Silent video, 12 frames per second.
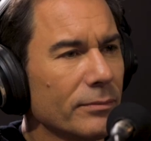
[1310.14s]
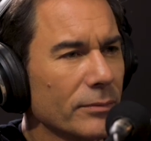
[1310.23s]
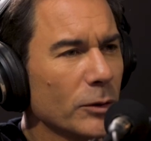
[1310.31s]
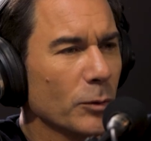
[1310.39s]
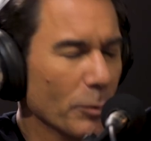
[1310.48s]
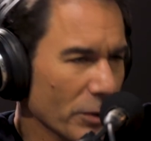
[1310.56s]

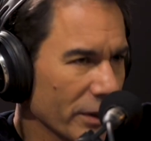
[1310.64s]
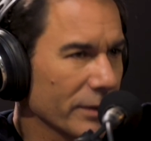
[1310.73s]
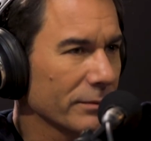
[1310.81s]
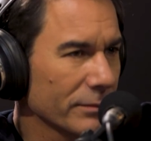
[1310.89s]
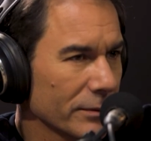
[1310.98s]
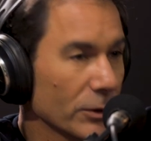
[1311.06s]
you will
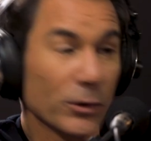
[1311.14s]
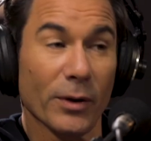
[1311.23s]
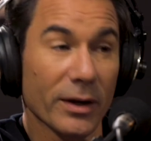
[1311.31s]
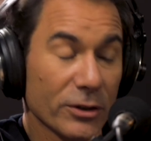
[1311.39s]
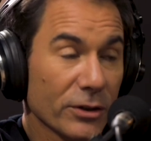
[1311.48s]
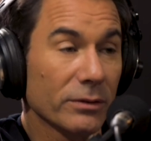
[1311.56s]
bring your
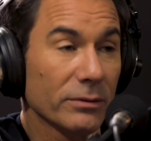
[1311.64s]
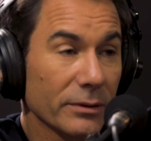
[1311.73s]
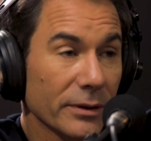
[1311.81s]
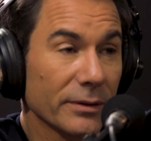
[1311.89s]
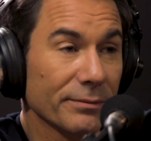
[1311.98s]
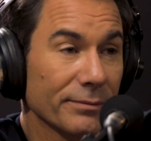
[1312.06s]
grandchildren
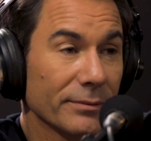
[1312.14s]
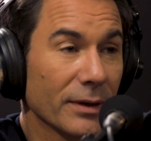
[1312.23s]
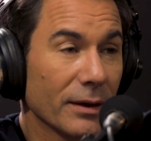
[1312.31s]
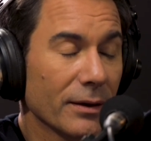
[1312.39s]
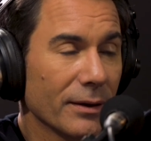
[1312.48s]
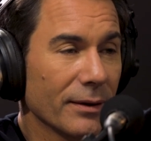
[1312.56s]
here
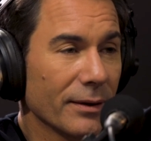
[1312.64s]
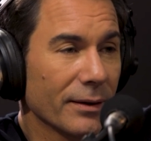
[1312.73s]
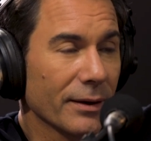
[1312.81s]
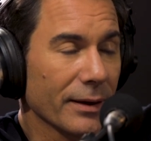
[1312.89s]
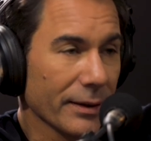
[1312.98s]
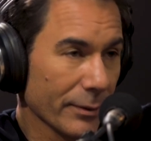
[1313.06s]

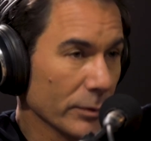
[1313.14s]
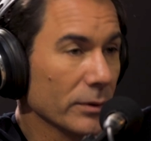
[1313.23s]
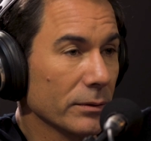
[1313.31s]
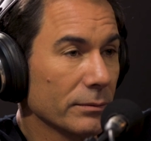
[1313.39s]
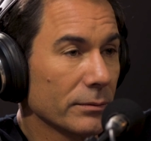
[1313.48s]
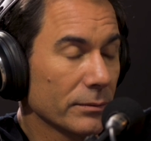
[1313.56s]
and they
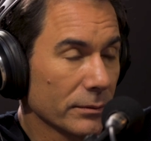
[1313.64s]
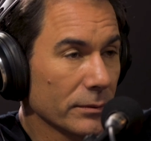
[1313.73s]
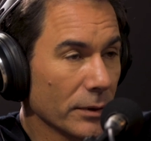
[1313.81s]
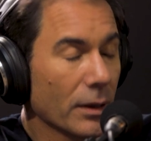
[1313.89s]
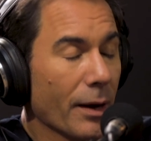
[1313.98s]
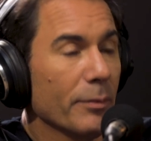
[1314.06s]
will
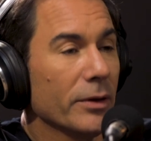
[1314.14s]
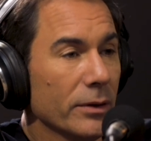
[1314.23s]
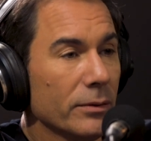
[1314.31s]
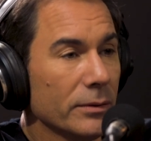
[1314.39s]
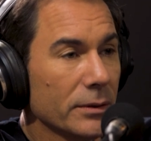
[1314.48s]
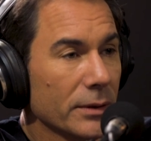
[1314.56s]
look up at
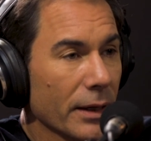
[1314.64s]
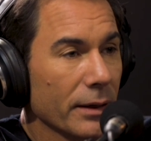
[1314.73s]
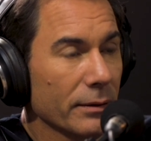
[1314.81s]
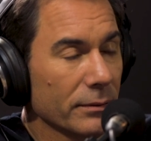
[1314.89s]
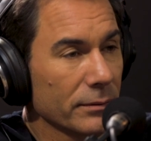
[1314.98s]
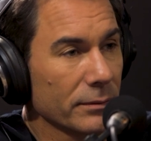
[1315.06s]
you and
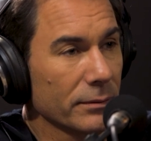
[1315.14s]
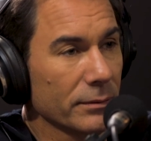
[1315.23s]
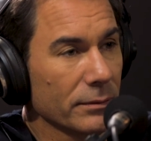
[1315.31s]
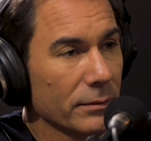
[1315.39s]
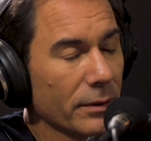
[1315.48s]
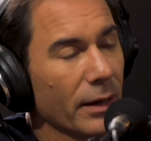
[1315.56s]
say,
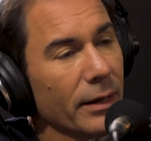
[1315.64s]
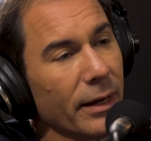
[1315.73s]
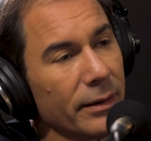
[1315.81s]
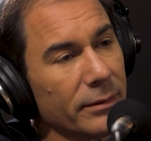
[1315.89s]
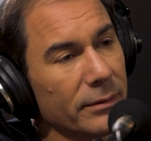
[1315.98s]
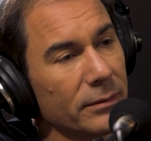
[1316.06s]

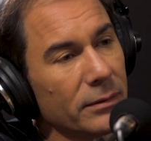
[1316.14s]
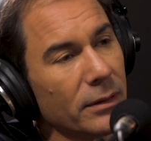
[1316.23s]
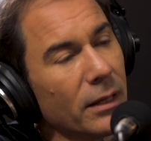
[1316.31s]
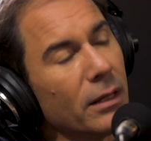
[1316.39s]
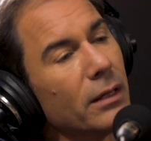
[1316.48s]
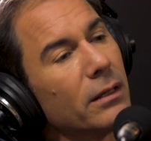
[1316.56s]
Granddad,
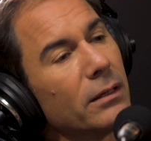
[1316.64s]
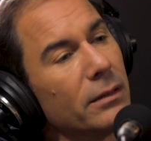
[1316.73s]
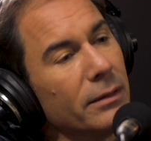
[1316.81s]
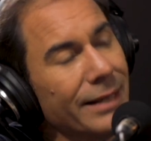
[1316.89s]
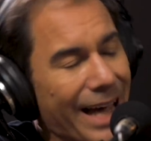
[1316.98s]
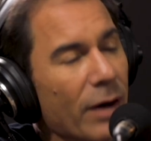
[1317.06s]

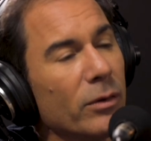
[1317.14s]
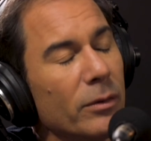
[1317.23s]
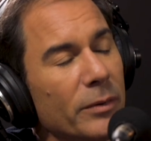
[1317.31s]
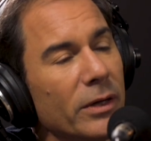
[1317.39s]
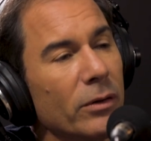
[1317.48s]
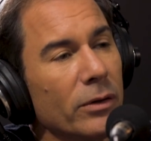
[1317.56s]
now
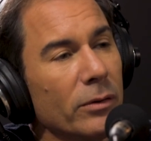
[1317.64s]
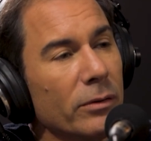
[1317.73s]
can we go to